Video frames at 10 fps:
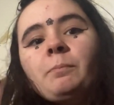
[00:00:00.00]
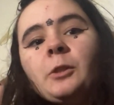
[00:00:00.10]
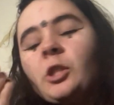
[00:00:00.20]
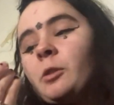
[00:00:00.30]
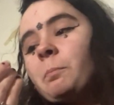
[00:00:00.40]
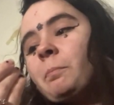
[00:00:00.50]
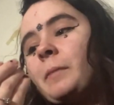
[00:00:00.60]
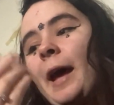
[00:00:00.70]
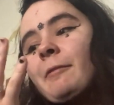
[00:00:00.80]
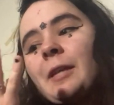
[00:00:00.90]
just
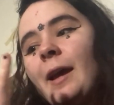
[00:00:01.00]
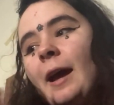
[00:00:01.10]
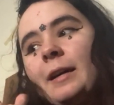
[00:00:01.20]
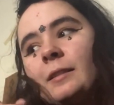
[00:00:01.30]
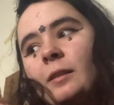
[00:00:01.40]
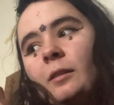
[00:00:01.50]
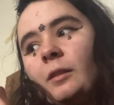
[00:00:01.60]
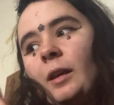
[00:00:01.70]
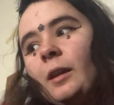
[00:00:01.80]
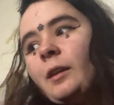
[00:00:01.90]
have to ask
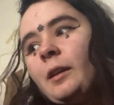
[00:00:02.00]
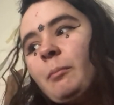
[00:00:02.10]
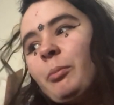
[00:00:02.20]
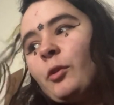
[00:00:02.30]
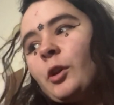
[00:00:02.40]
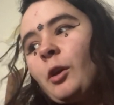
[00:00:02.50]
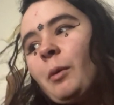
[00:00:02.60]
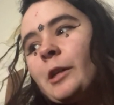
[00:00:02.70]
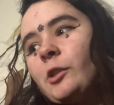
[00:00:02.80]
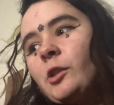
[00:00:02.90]
the important
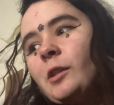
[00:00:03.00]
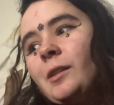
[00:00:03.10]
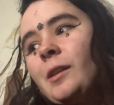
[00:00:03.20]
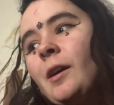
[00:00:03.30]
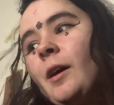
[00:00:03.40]
questions